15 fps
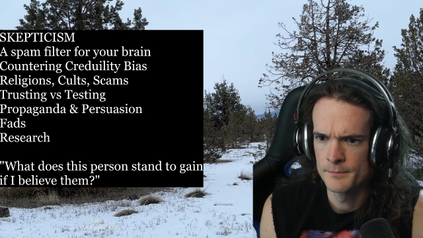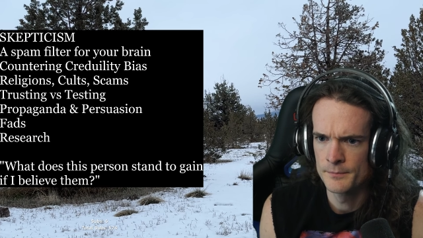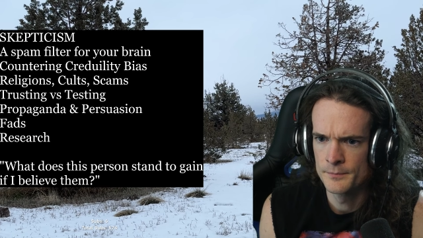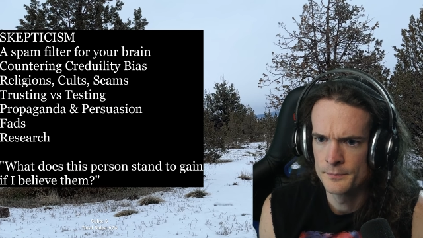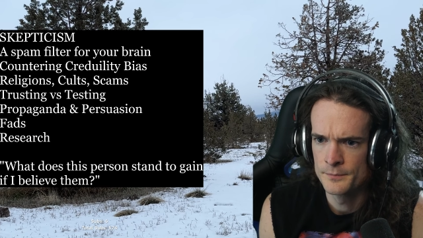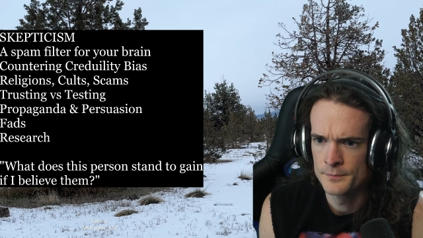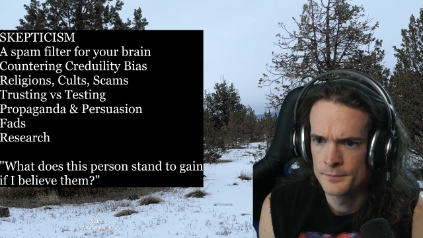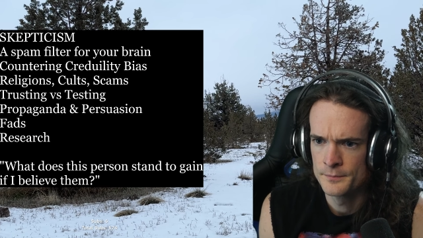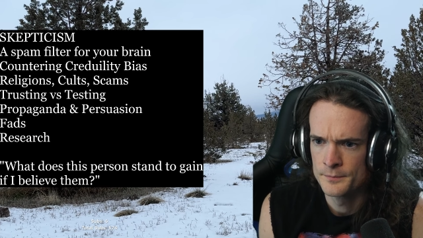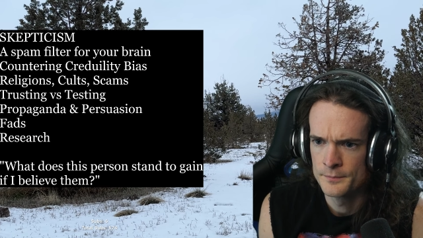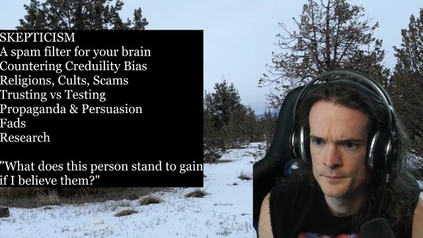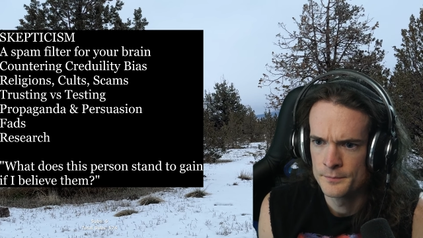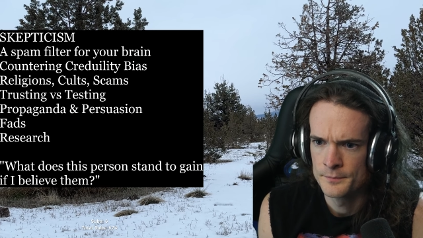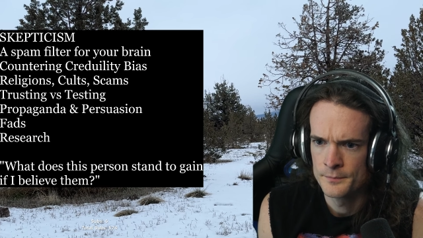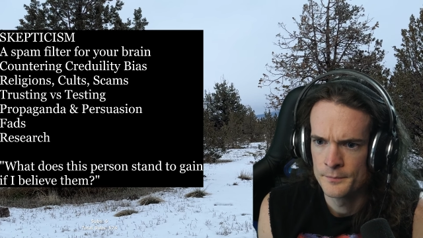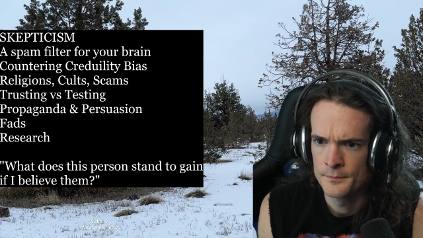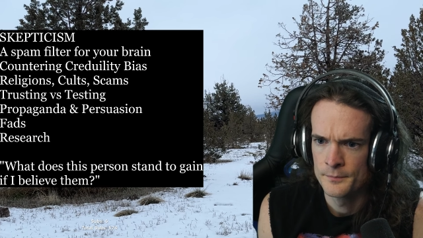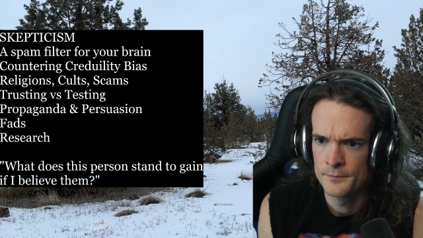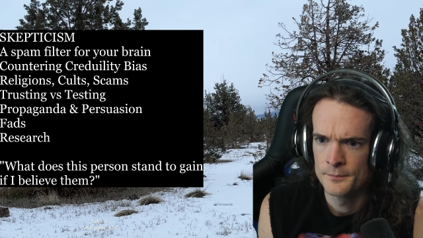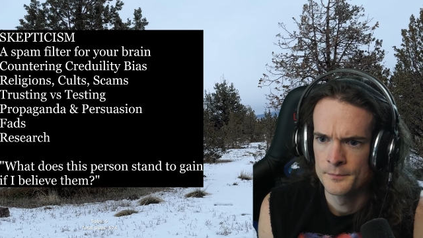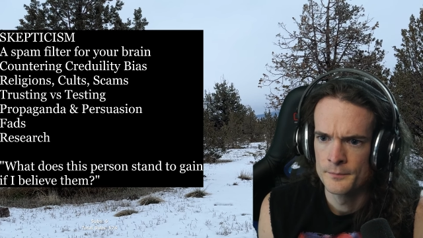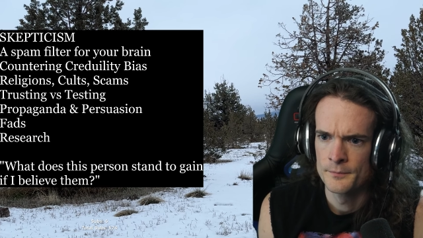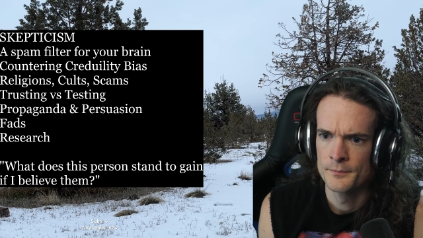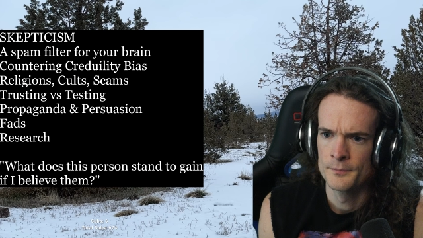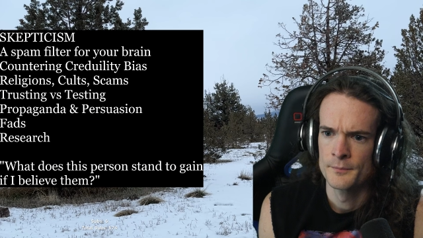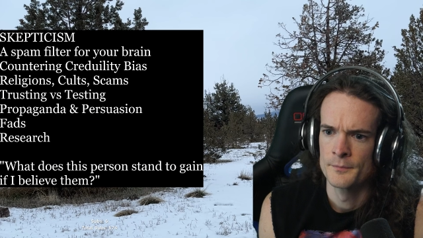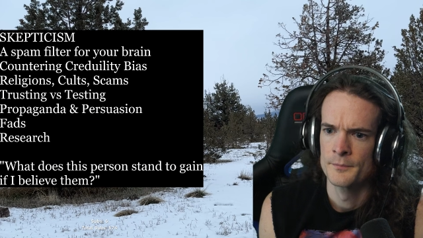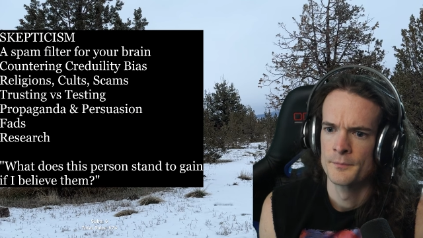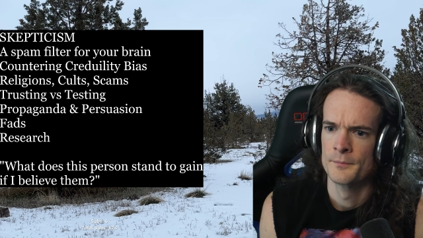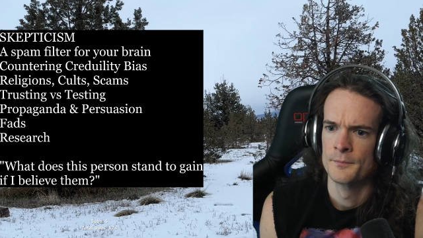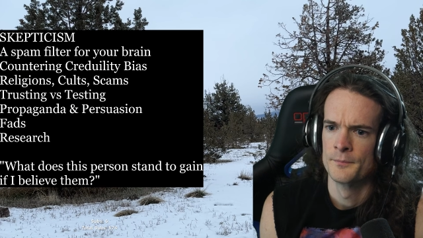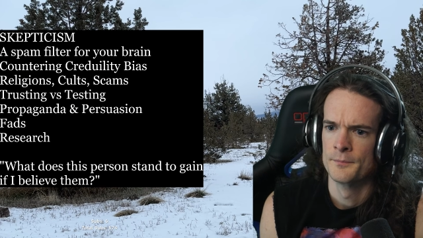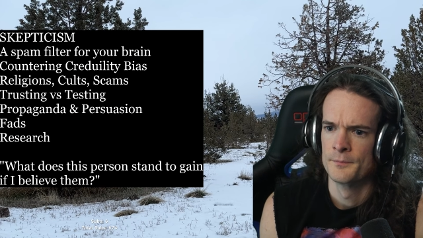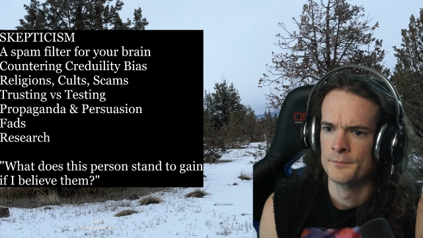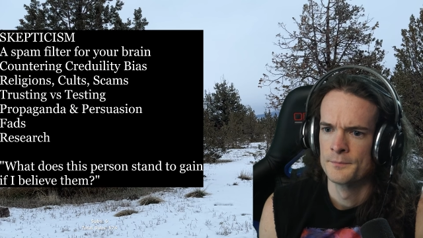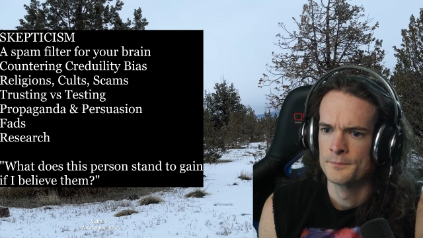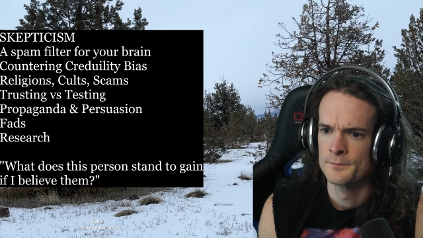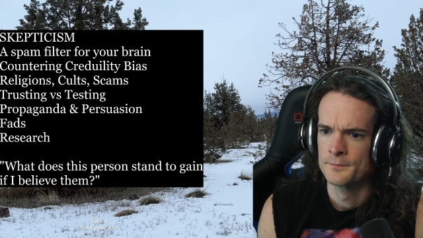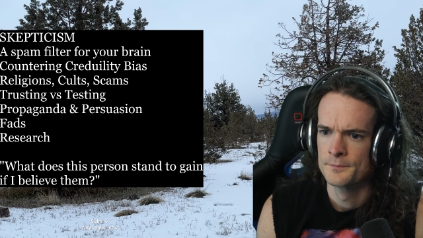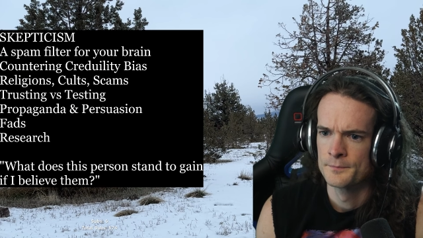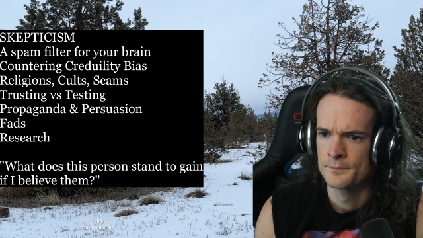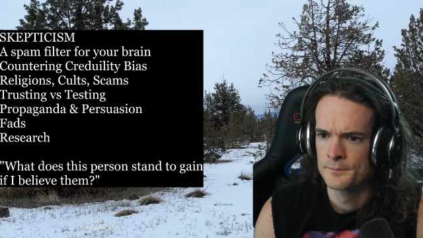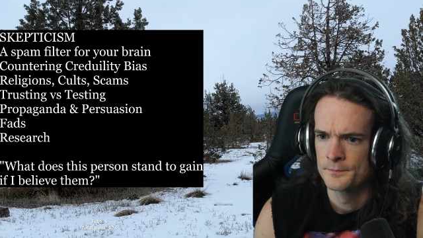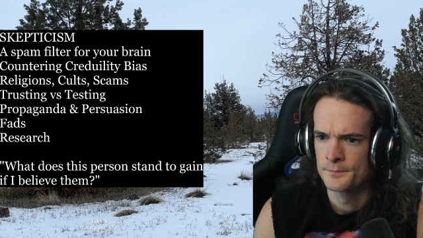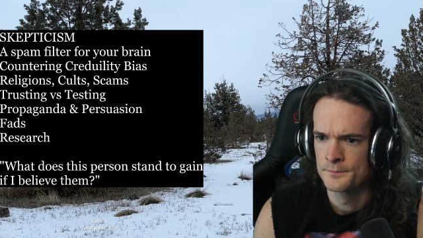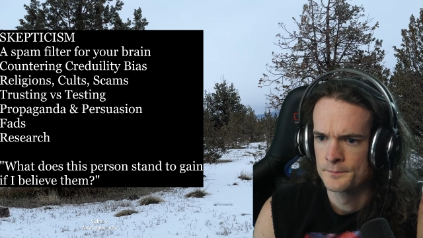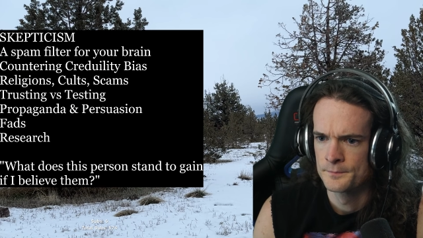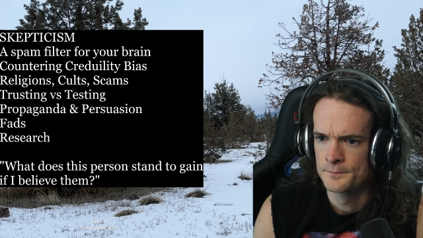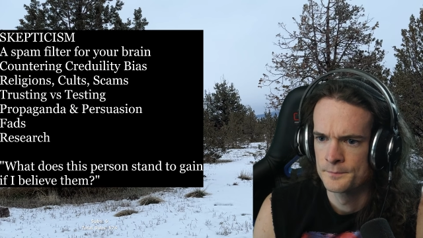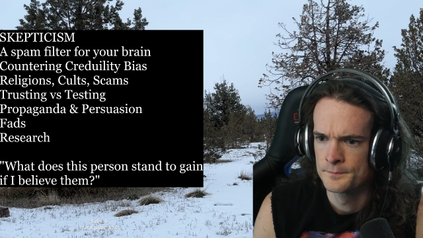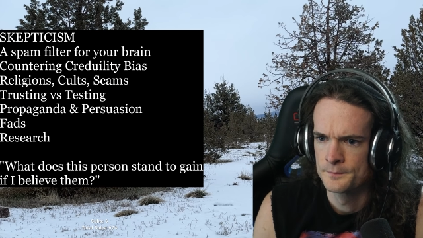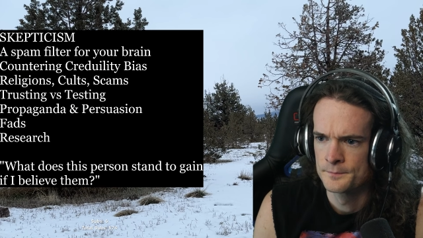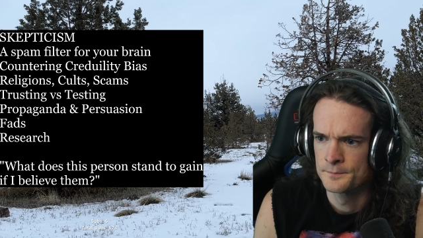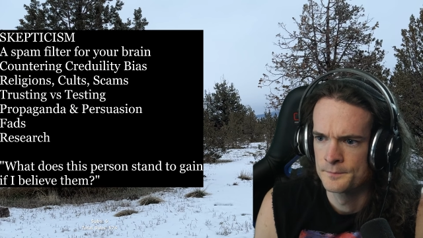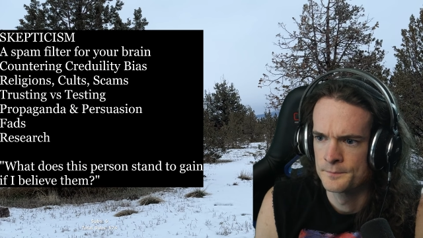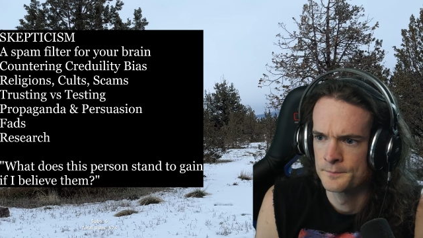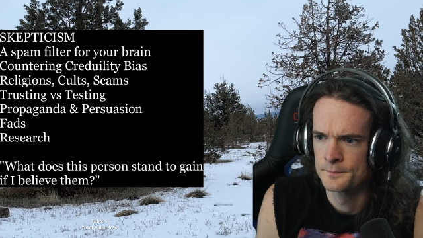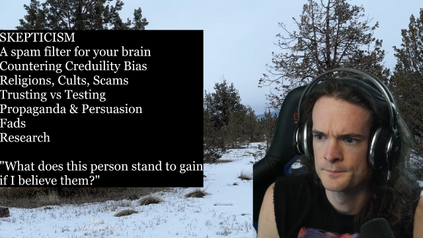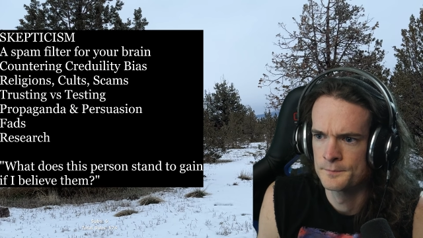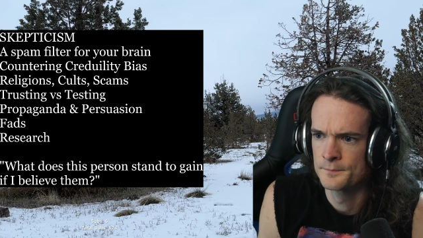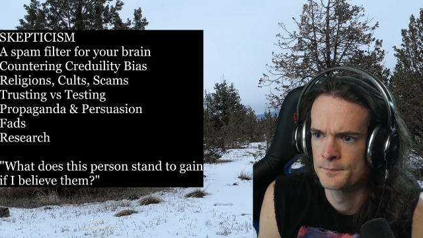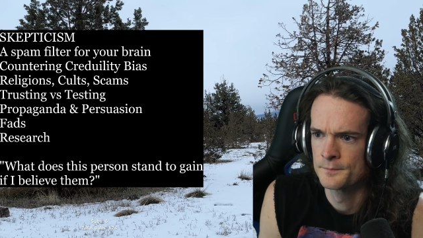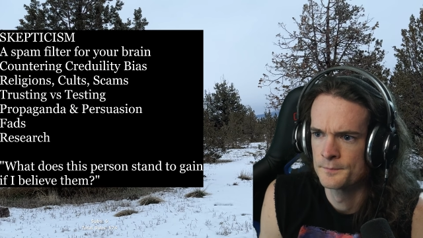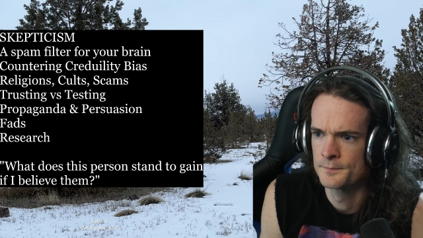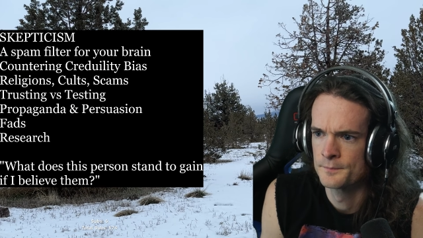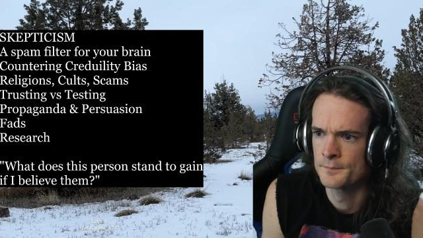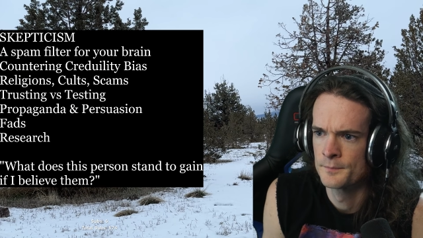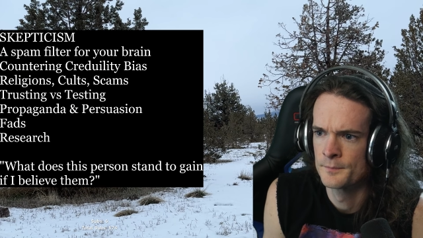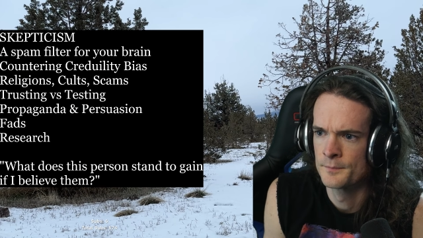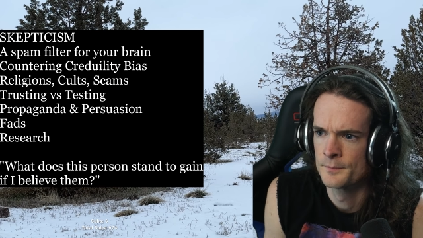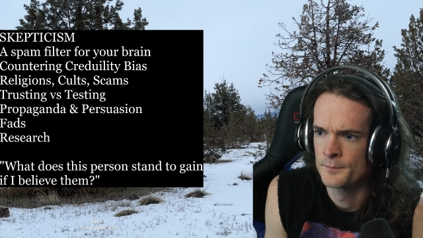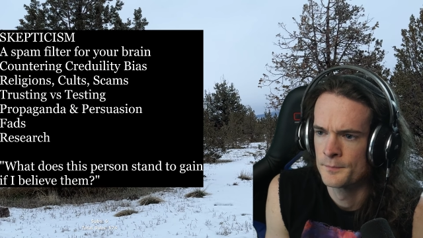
(silence)